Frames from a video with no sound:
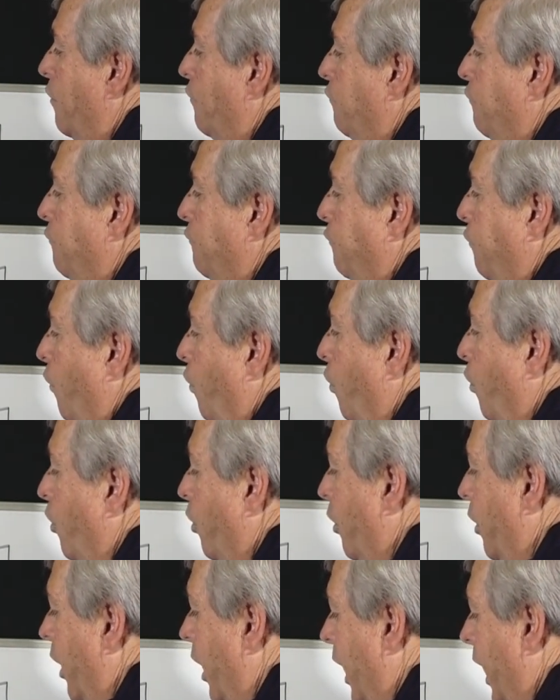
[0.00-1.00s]

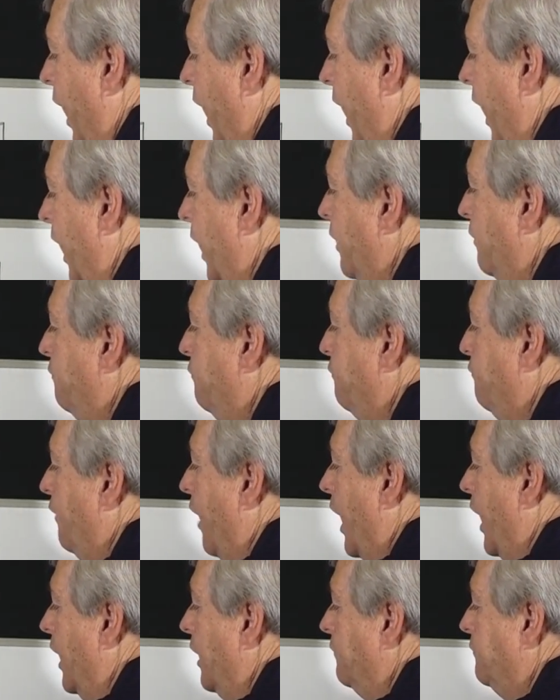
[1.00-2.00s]
4 and
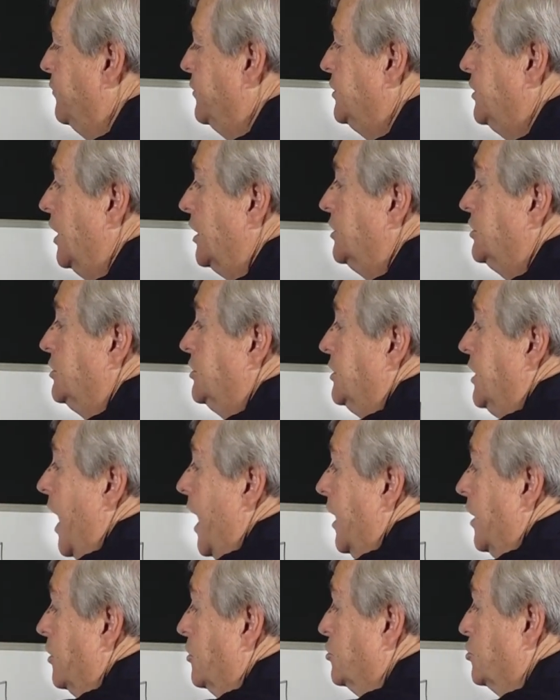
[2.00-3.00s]
5 set
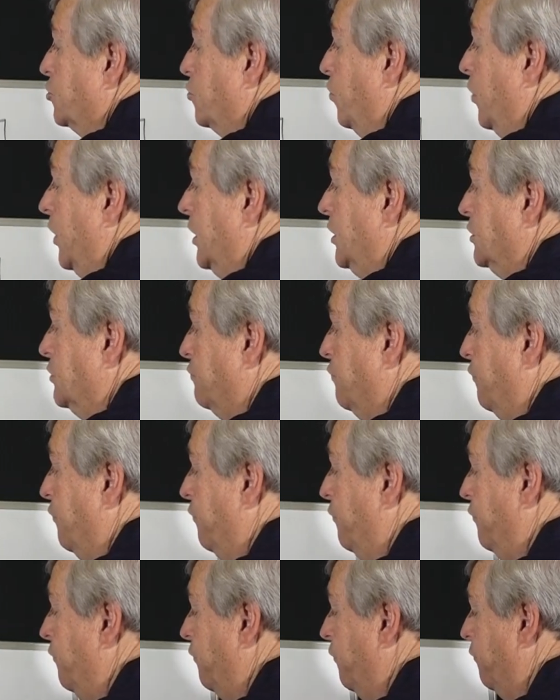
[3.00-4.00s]
stagger screens
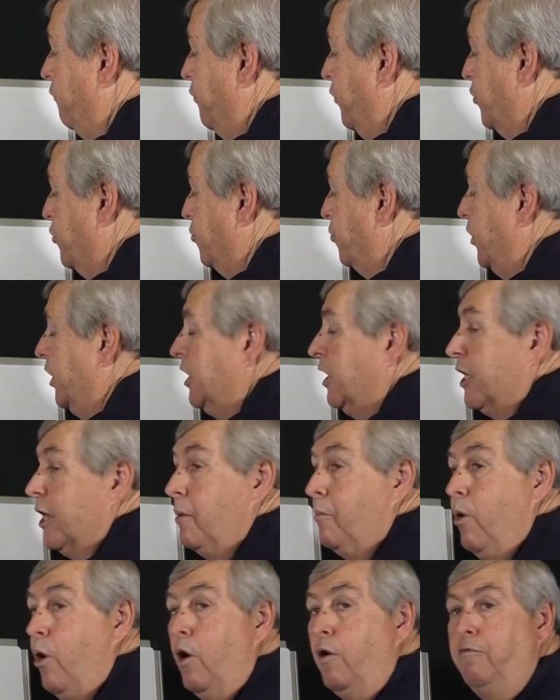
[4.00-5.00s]
for 3 to
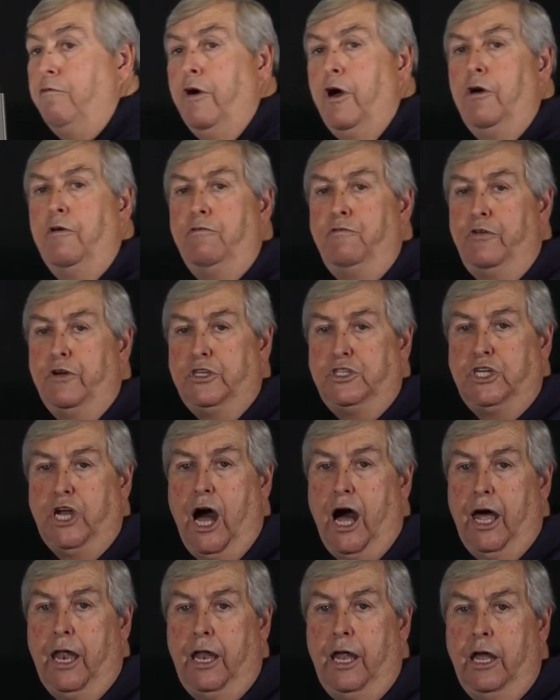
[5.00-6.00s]
come off for
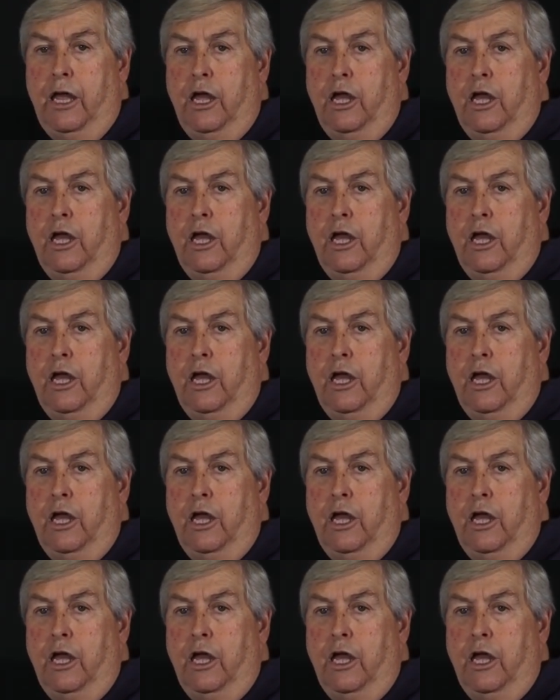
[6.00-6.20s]
shot.